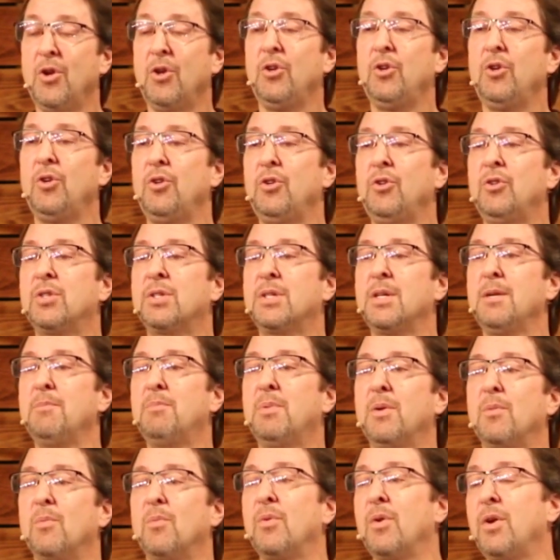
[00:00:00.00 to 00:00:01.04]
You see,
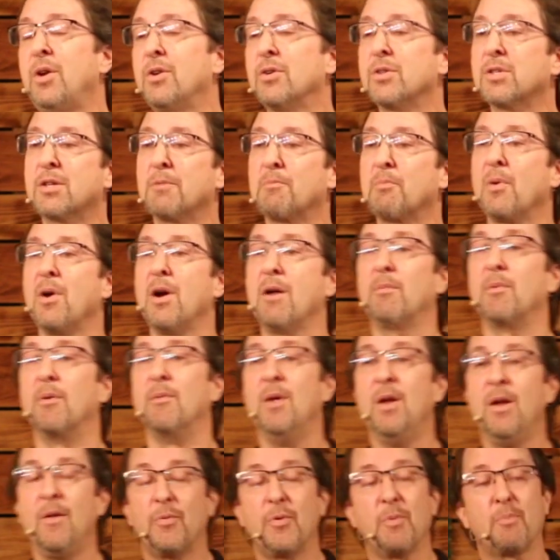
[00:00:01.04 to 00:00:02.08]
but here's the problem.
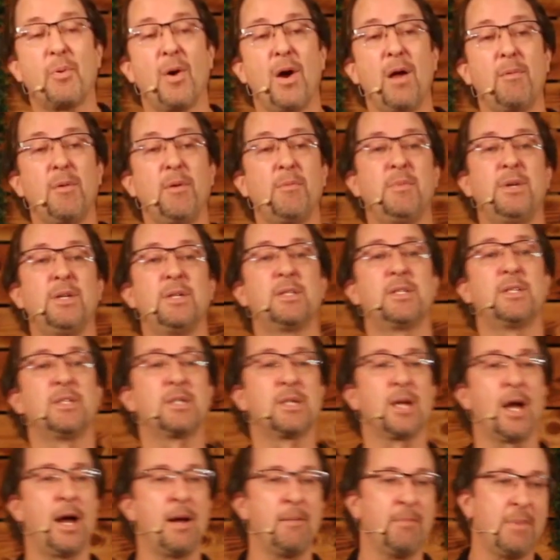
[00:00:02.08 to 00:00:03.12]
The problem is,
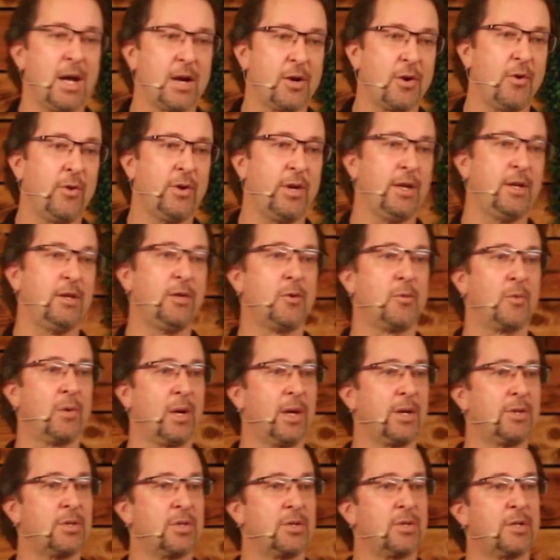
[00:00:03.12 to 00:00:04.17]
is I'm not going in the
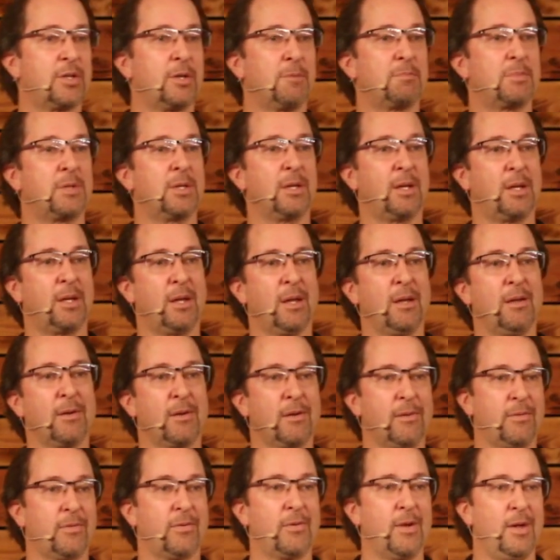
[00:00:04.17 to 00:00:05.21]
relationship to
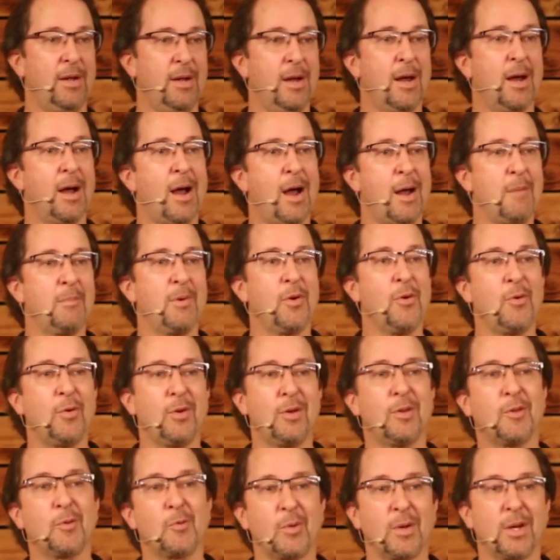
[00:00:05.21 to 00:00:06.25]
give. I'm going
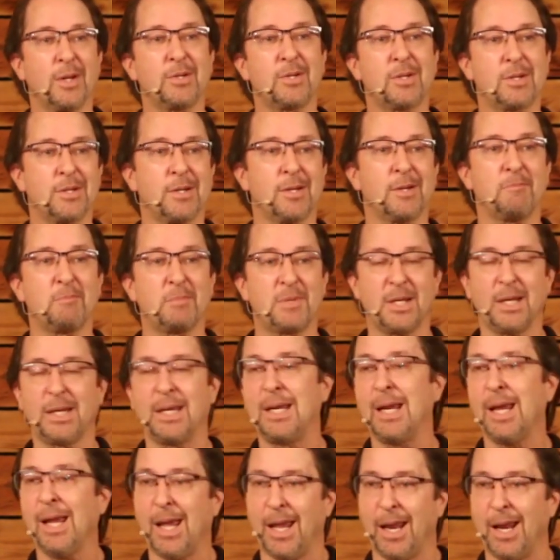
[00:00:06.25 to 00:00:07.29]
into the relationship to
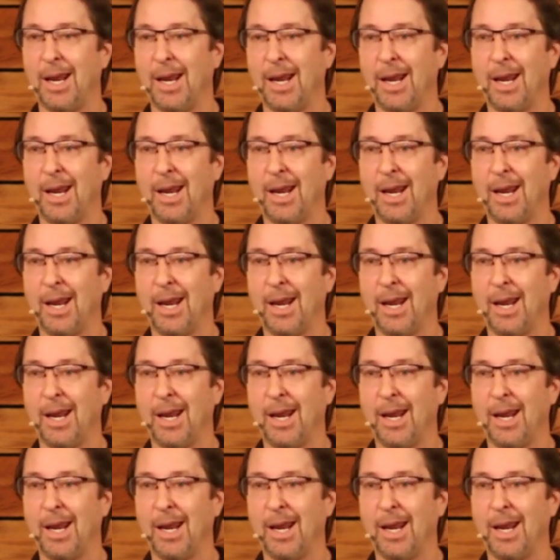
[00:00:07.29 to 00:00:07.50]
get.